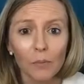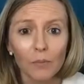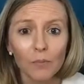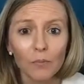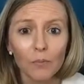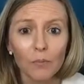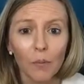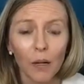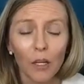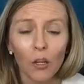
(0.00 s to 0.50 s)

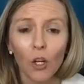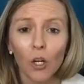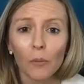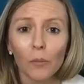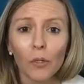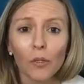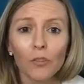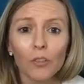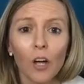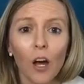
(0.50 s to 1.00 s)
my alarm
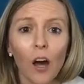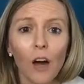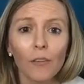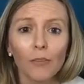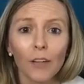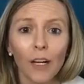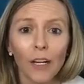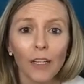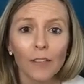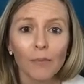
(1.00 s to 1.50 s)
goes off,
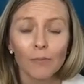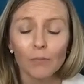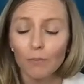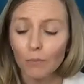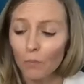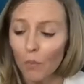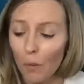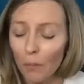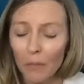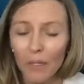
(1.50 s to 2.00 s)
I
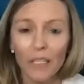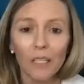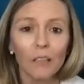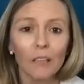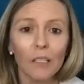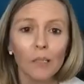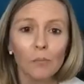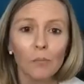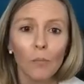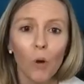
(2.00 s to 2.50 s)

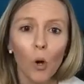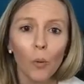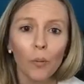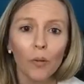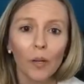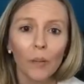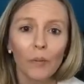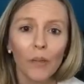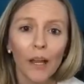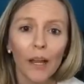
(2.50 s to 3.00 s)
immediately open up
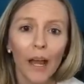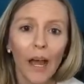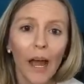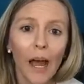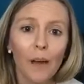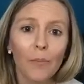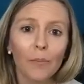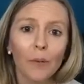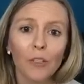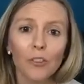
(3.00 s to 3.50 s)
that
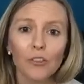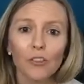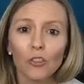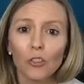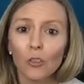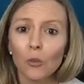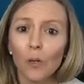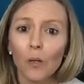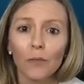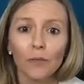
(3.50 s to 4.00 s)
app and
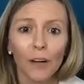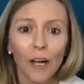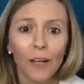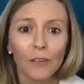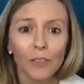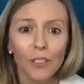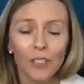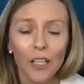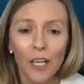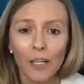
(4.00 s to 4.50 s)
do a 5 to
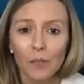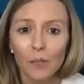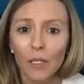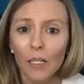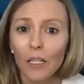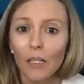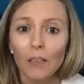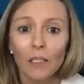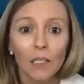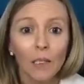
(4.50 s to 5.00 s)
10 minute
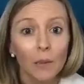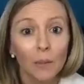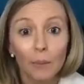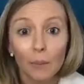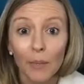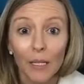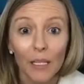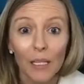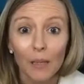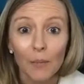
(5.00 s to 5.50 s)

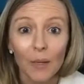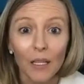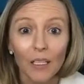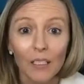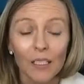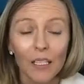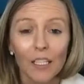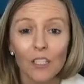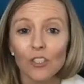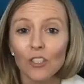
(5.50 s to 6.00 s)
mini
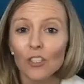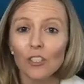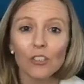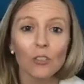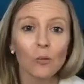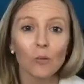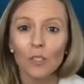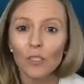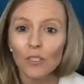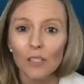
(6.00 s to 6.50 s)
meditation. So it
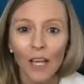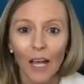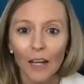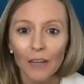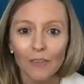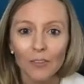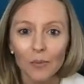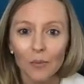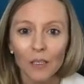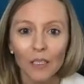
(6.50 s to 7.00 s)
doesn't have to
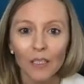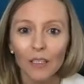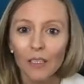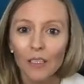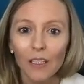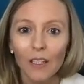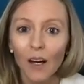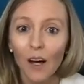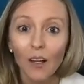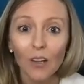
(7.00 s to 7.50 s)
be
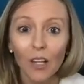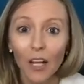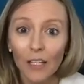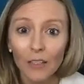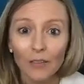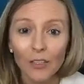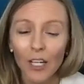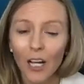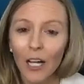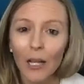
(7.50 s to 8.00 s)
a lot of
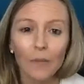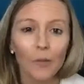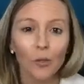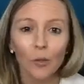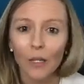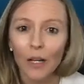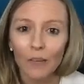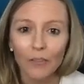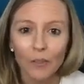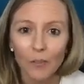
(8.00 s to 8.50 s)
time. You don't
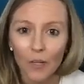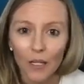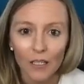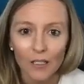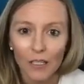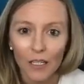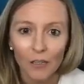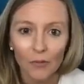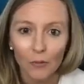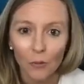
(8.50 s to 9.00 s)
have to
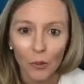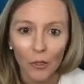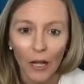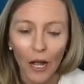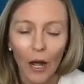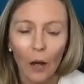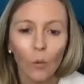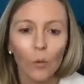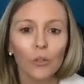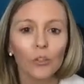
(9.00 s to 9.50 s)
meditate for an
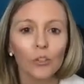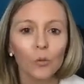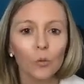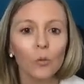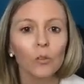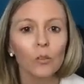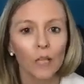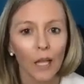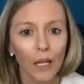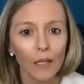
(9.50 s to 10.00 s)
hour. You will
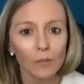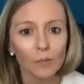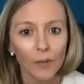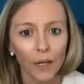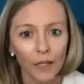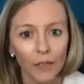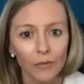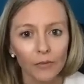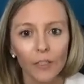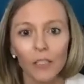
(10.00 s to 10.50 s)
get
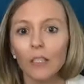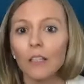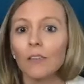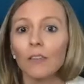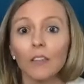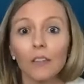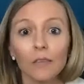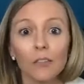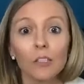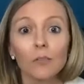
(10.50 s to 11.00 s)
benefit even
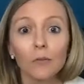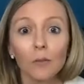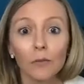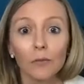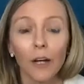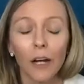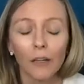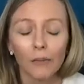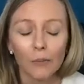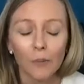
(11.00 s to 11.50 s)
if it's for
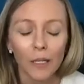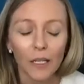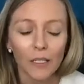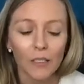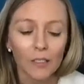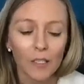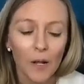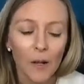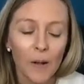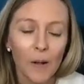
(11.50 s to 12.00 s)
5 minutes.
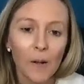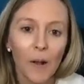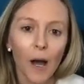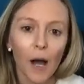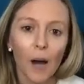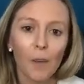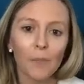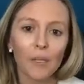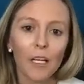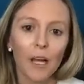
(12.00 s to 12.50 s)

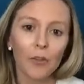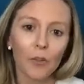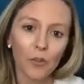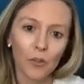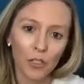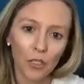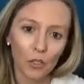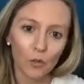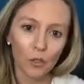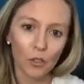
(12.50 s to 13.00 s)
The other thing
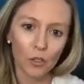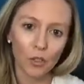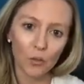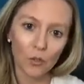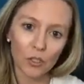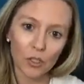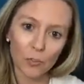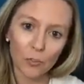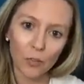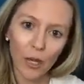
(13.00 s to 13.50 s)
you can do is to
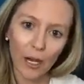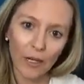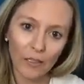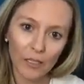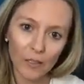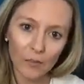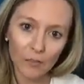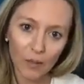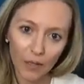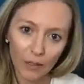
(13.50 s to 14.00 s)
practice
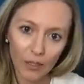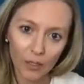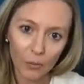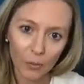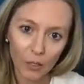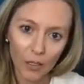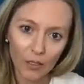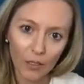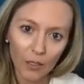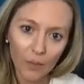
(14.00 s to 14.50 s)
belly
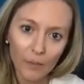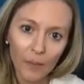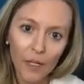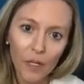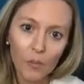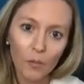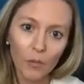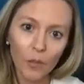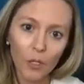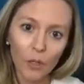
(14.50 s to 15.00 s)
breathing,
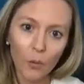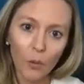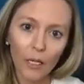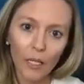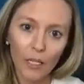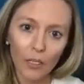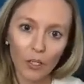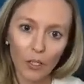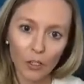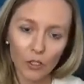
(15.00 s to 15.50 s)
putting one
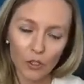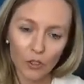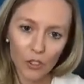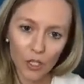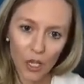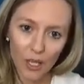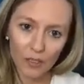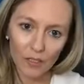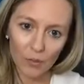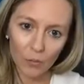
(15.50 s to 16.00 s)
hand on your
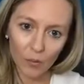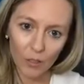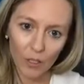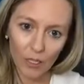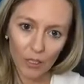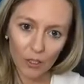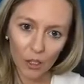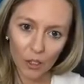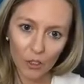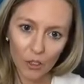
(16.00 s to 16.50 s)
chest, one hand
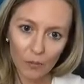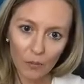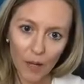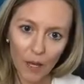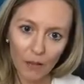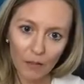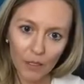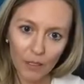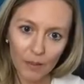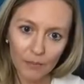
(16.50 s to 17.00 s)
on your
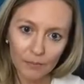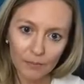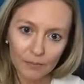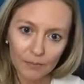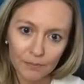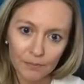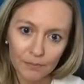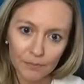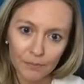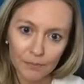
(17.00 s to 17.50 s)
belly.
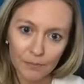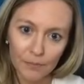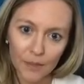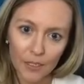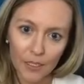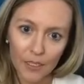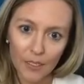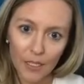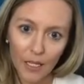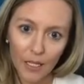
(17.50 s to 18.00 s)

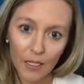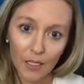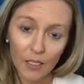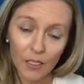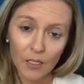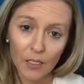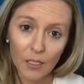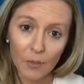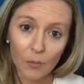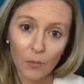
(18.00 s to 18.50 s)
Take a
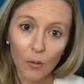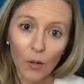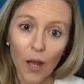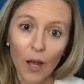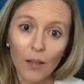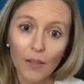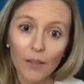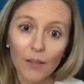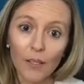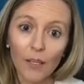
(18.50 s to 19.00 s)
deep
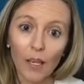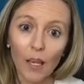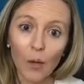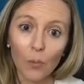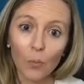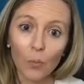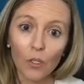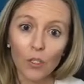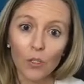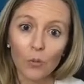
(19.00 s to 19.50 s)
breath, and
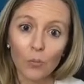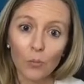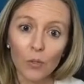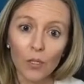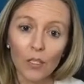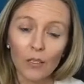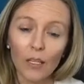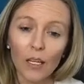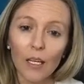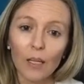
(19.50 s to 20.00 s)
when you breathe
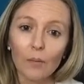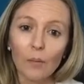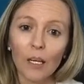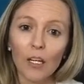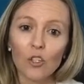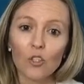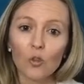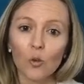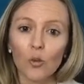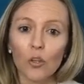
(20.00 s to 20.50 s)
in, make
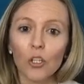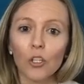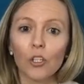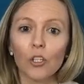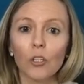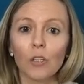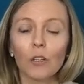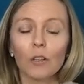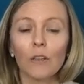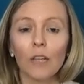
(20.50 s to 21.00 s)
sure that
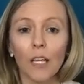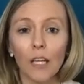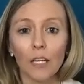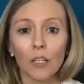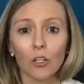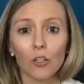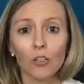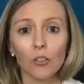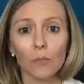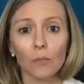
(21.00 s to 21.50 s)
the hand
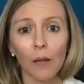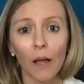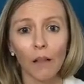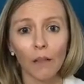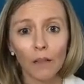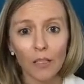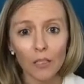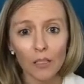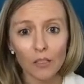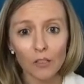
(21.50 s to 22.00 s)
on your
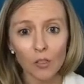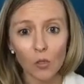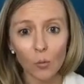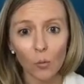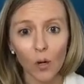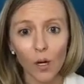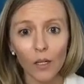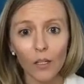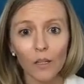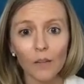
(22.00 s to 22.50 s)
belly is the
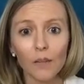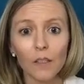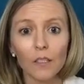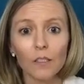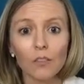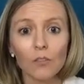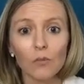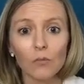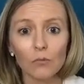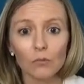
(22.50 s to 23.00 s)
one
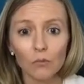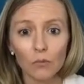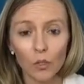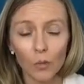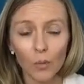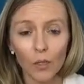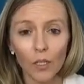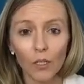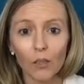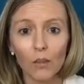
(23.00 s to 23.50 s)
that's
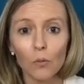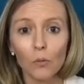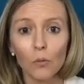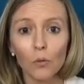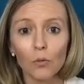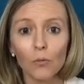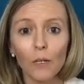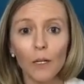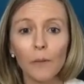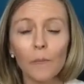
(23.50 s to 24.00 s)
doing the
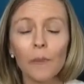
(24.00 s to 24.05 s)
moving.